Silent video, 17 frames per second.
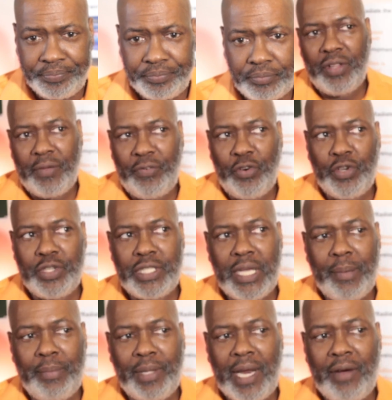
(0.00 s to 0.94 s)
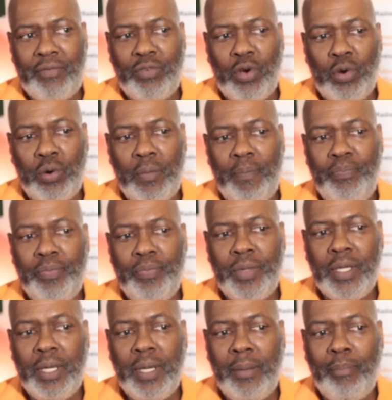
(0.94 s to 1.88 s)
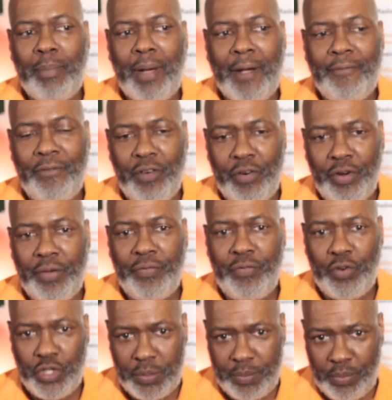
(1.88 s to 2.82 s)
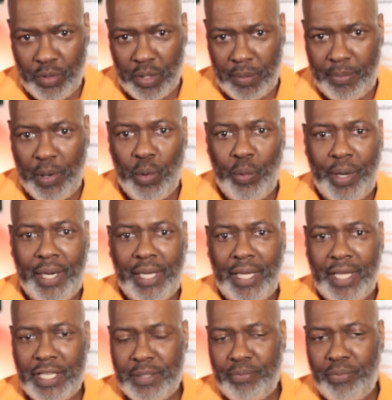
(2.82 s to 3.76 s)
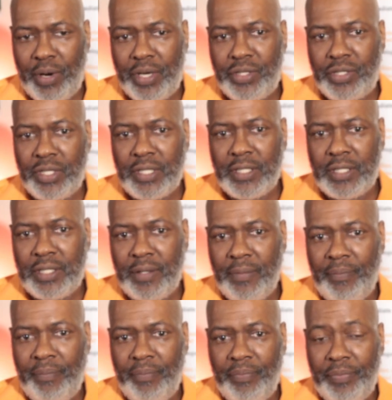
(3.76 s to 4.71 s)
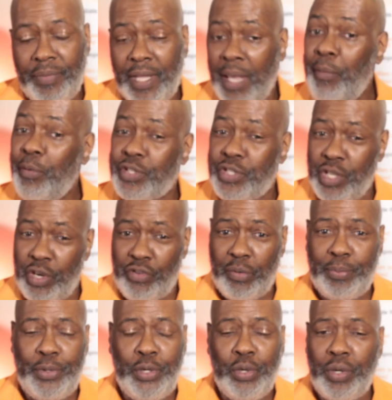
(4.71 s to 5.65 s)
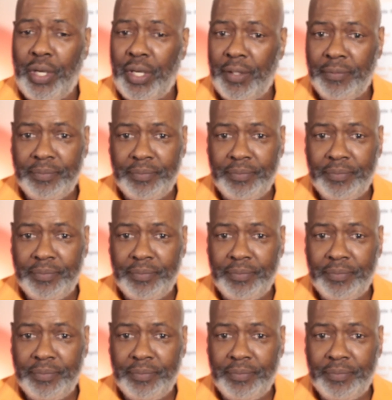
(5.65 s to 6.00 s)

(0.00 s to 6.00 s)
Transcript: For the first time that I wrote my very first book, Poetic Expressions, it was therapeutic.